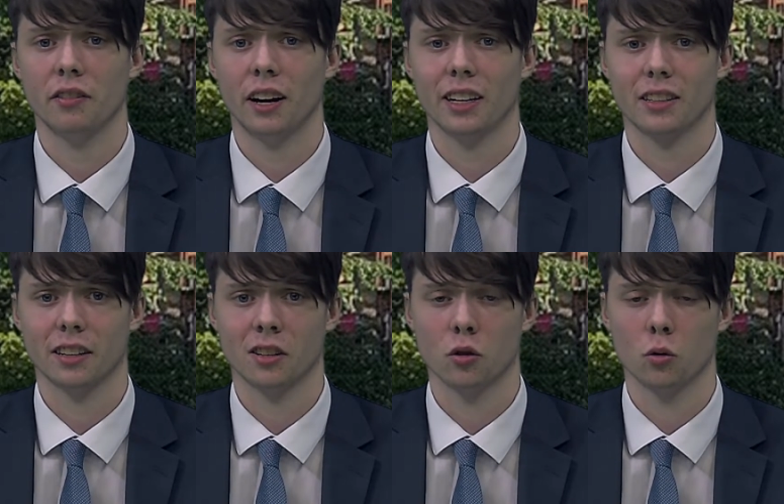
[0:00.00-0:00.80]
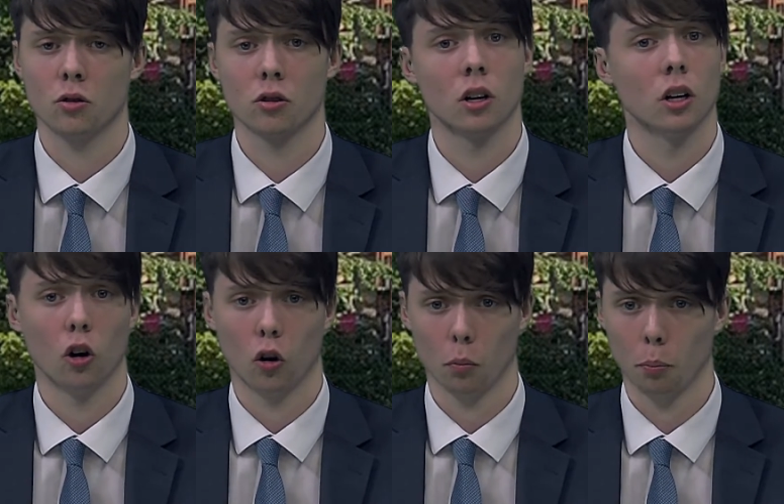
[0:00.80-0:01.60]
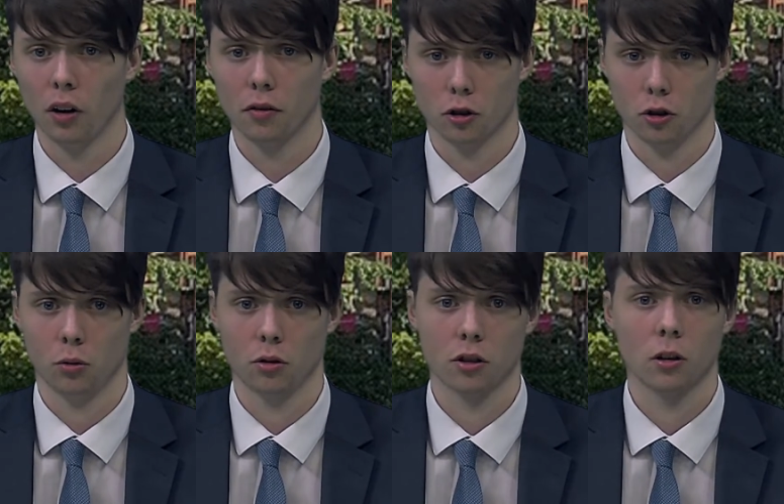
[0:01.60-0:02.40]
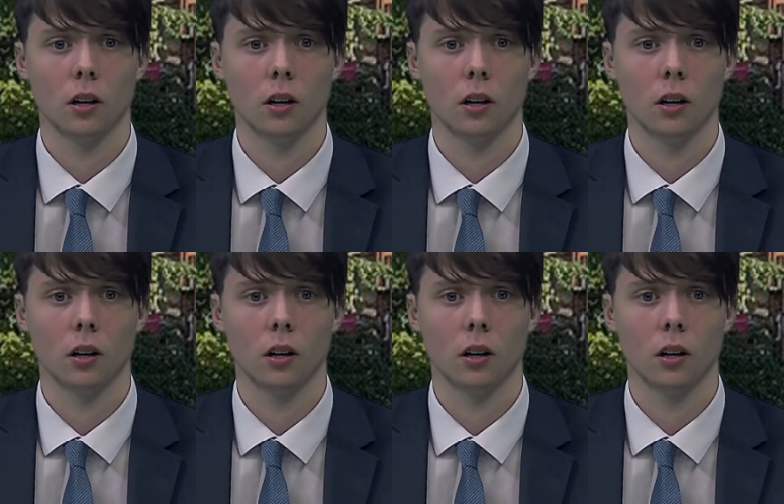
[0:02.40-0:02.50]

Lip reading: access zones, or buffer zones,